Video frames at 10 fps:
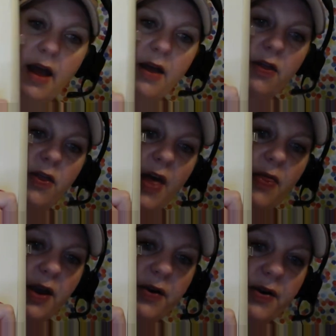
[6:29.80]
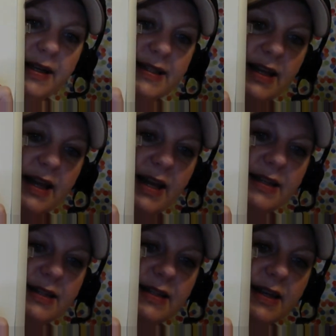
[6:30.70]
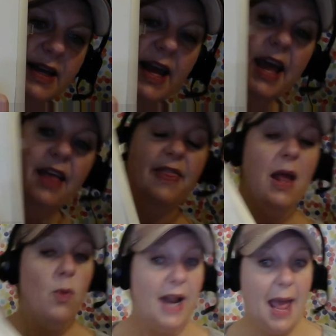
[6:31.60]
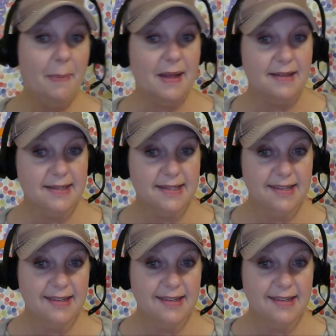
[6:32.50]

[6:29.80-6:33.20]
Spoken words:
Then the chrysalis. Then what happens?